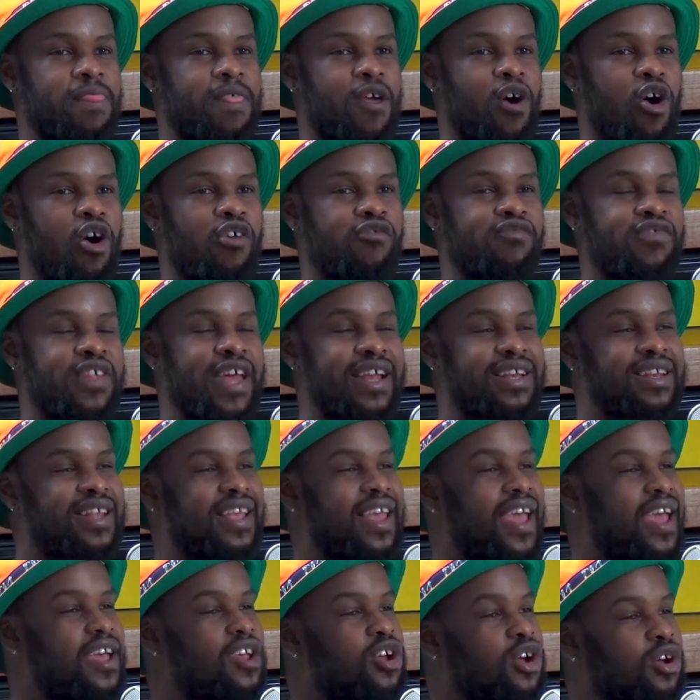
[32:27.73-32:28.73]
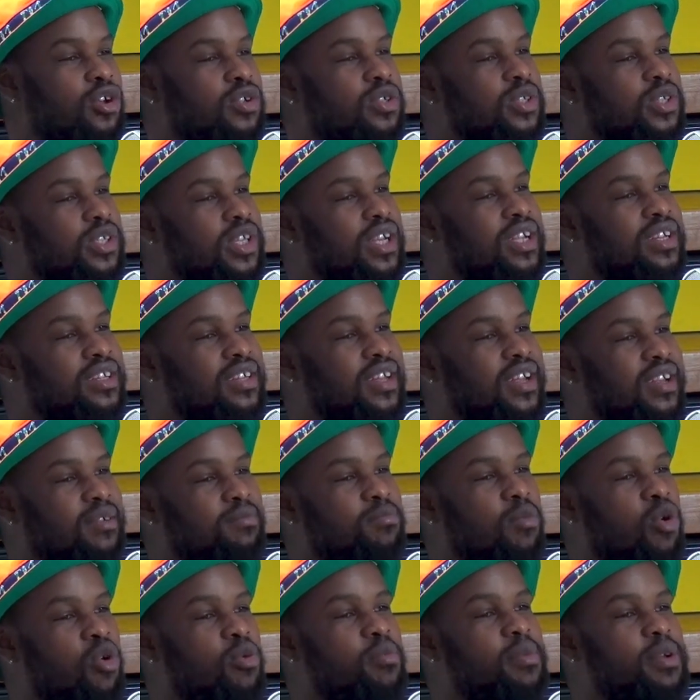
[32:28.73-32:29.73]
of that chaos in that
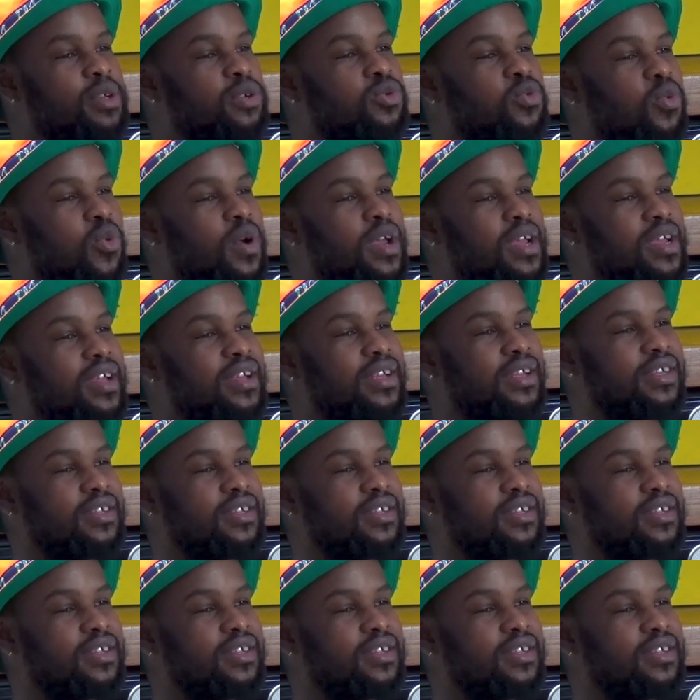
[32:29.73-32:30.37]
moment where